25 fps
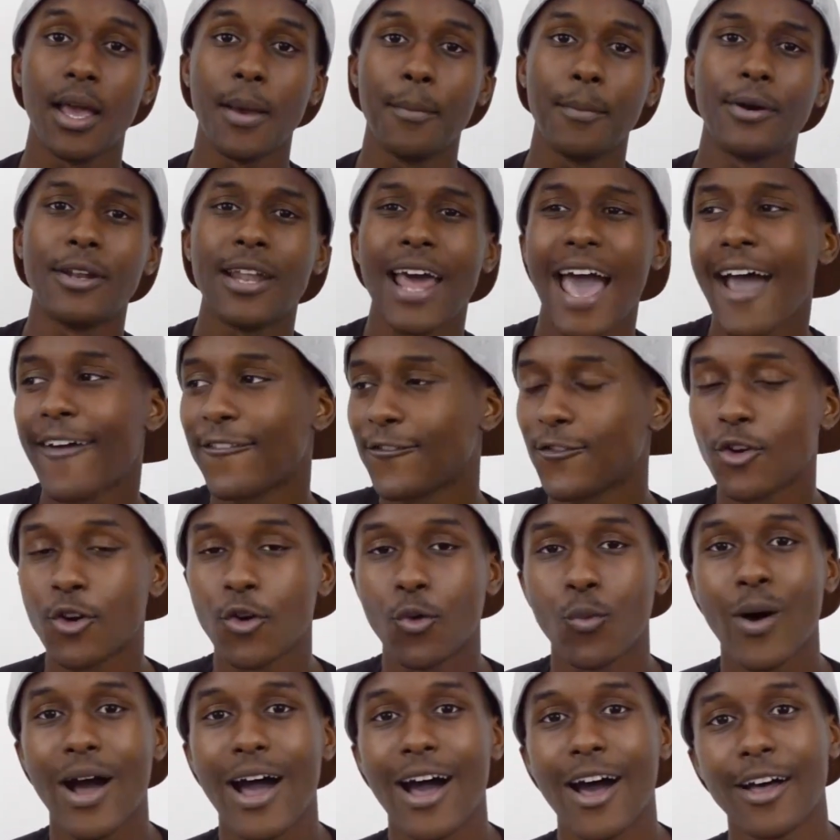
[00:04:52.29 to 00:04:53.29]
But after
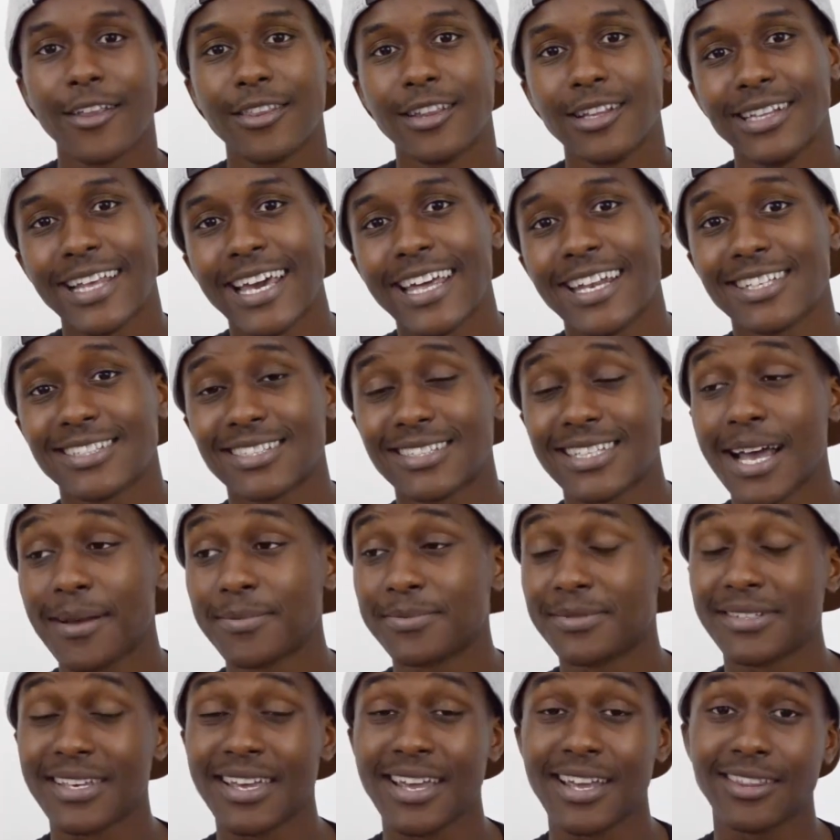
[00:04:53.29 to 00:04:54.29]
a while, the lady
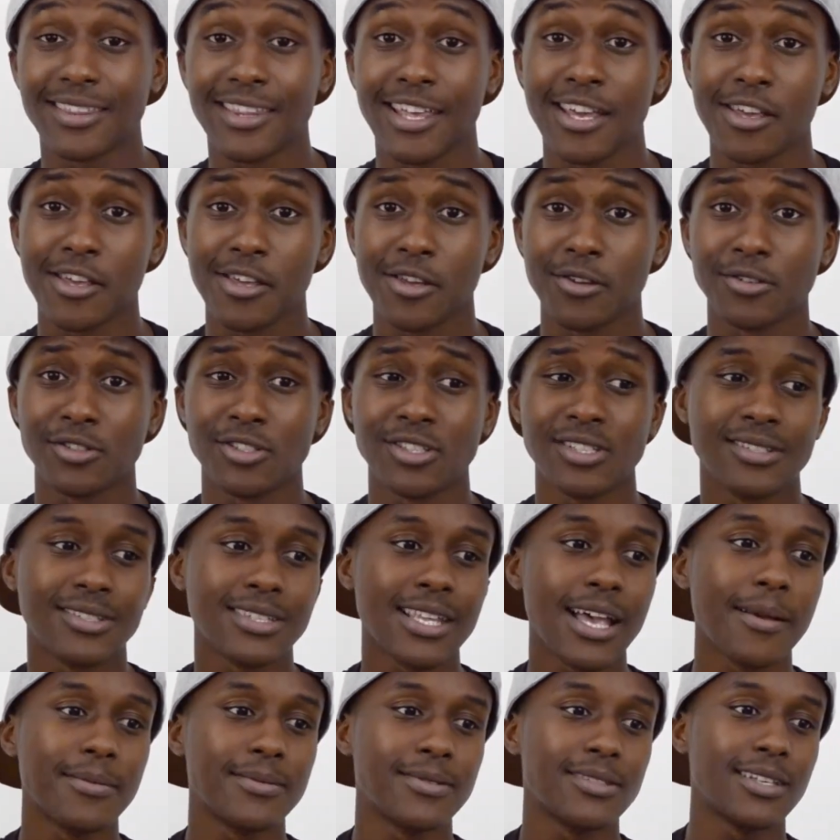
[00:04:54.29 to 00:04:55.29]
stops saying thank you. She
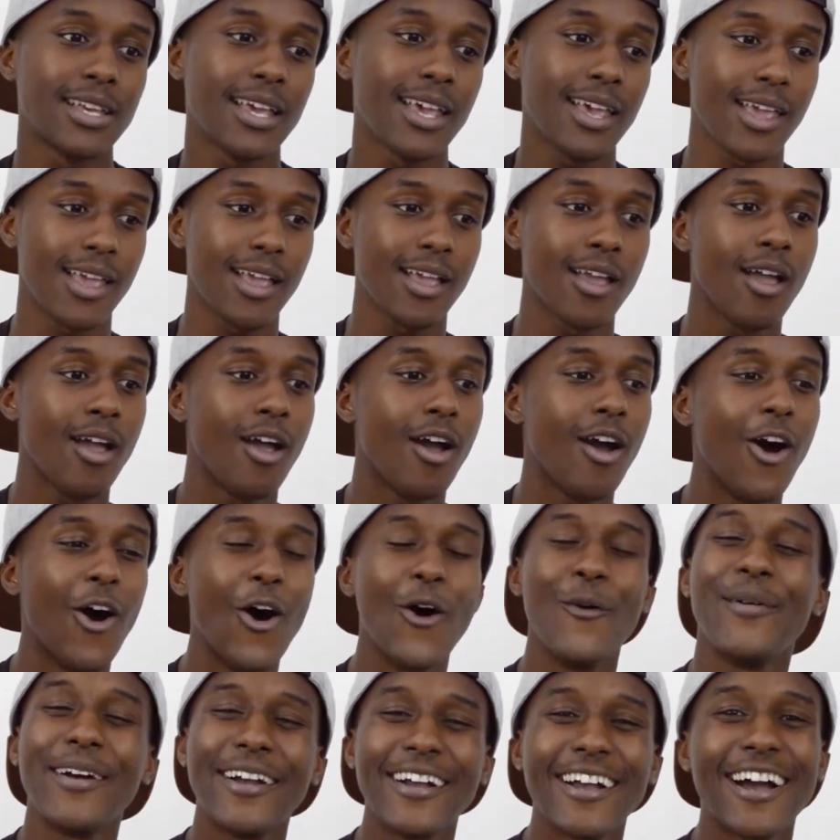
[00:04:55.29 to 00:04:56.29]
stops saying,
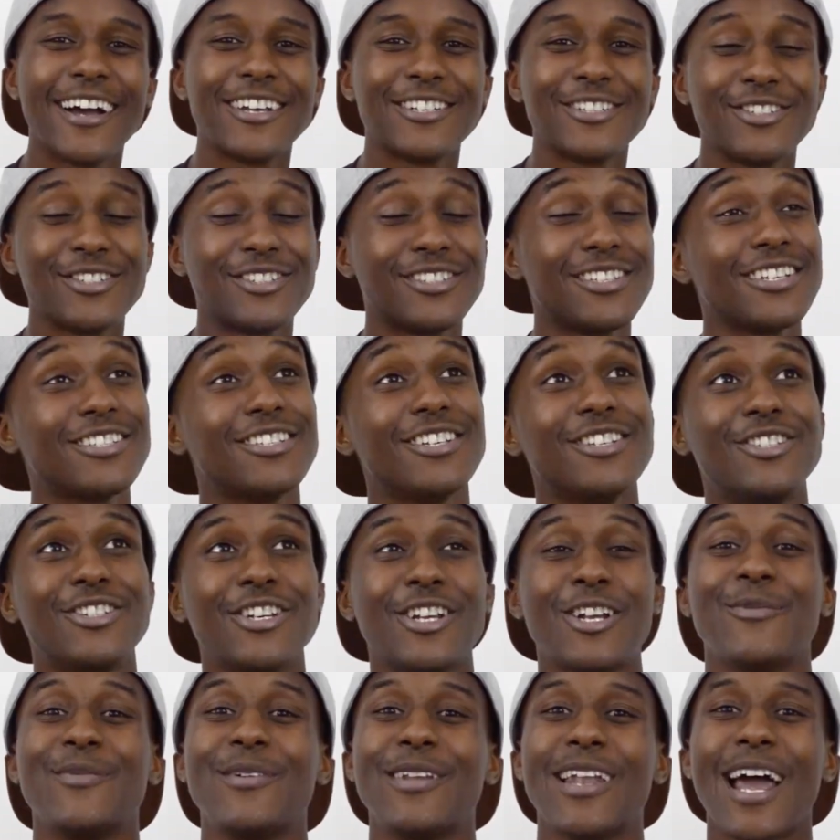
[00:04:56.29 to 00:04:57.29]
oh my gosh, you're such a
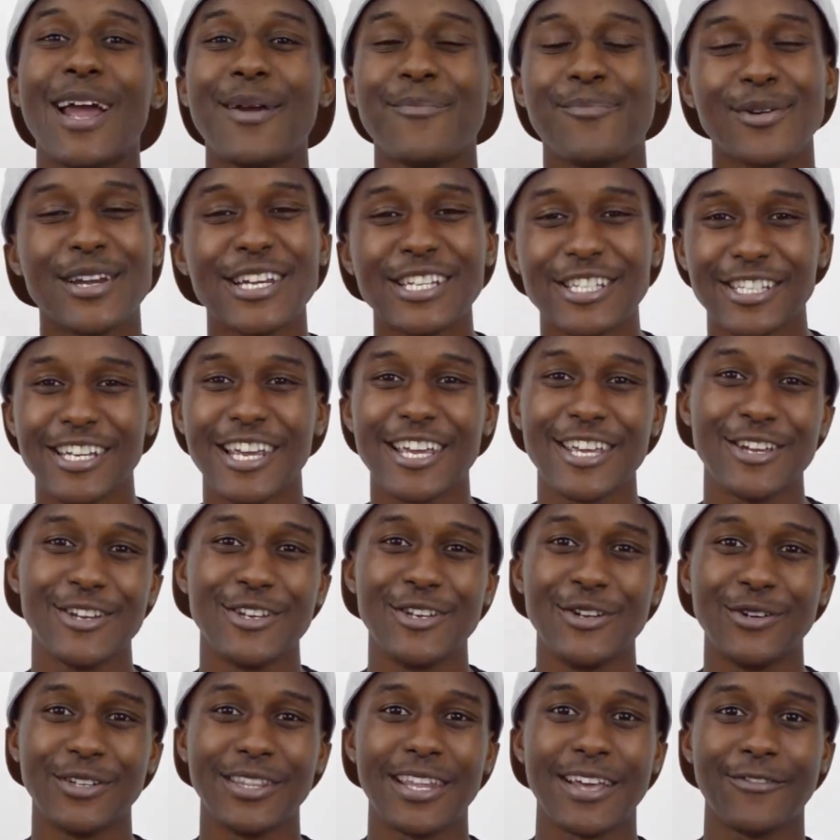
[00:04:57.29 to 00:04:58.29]
gentleman. I appreciate you
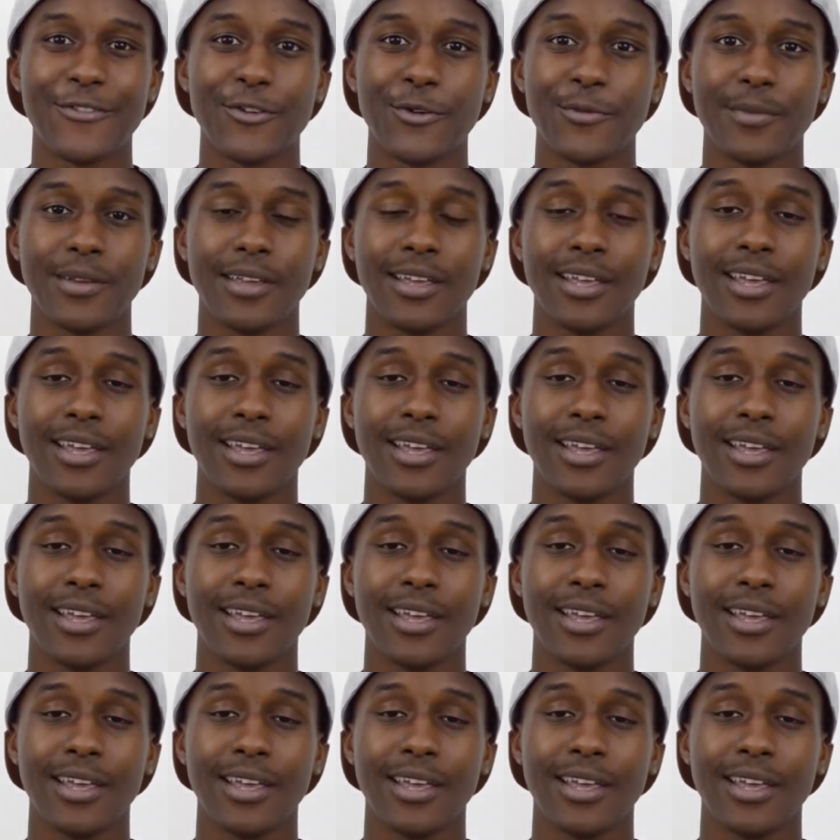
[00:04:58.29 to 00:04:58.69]
doing that for me.